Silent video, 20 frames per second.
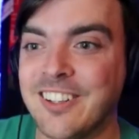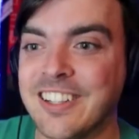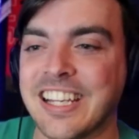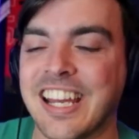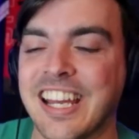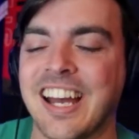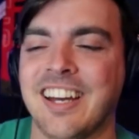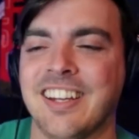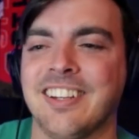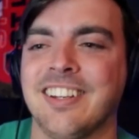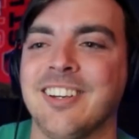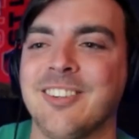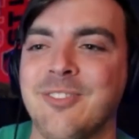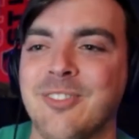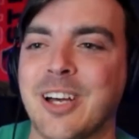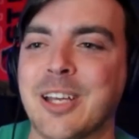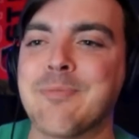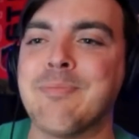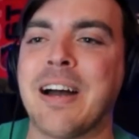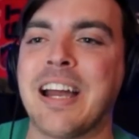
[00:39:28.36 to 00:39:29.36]
yeah,
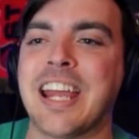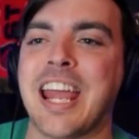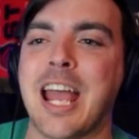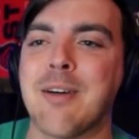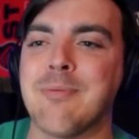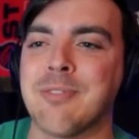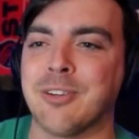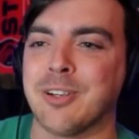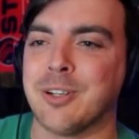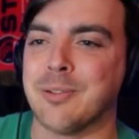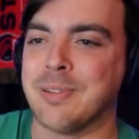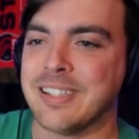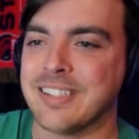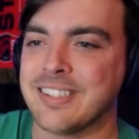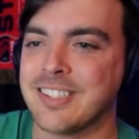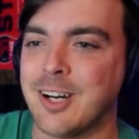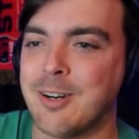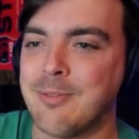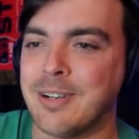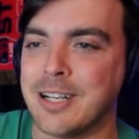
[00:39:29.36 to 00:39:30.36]
like Miami would have been
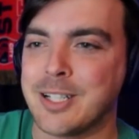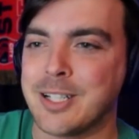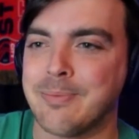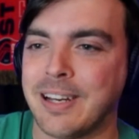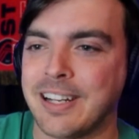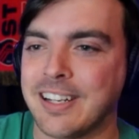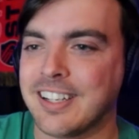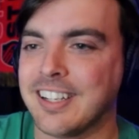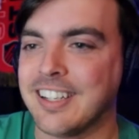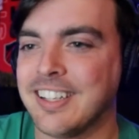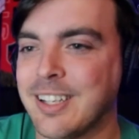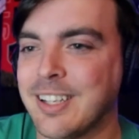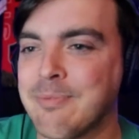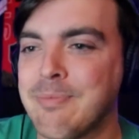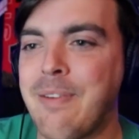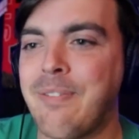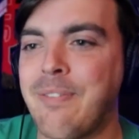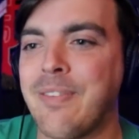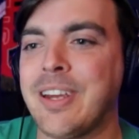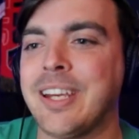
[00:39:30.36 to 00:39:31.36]
so much better. Like
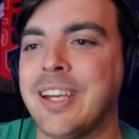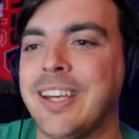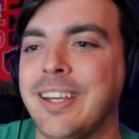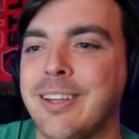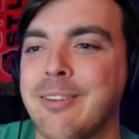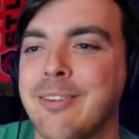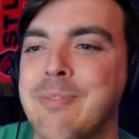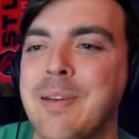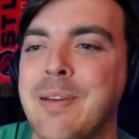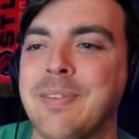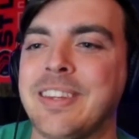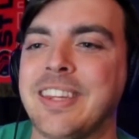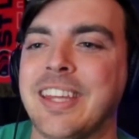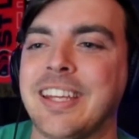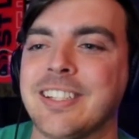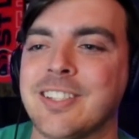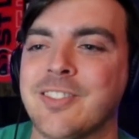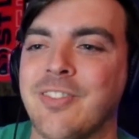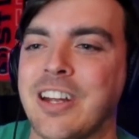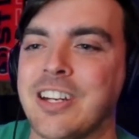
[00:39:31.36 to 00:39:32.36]
maybe, maybe they
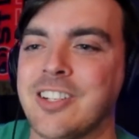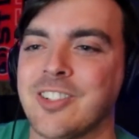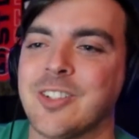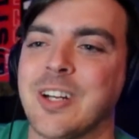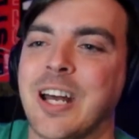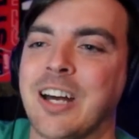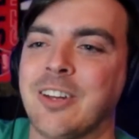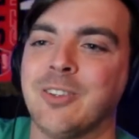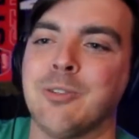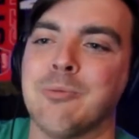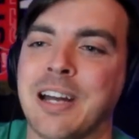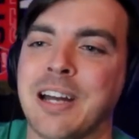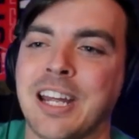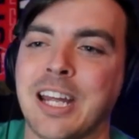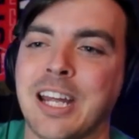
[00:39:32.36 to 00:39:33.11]
just venture down to Miami.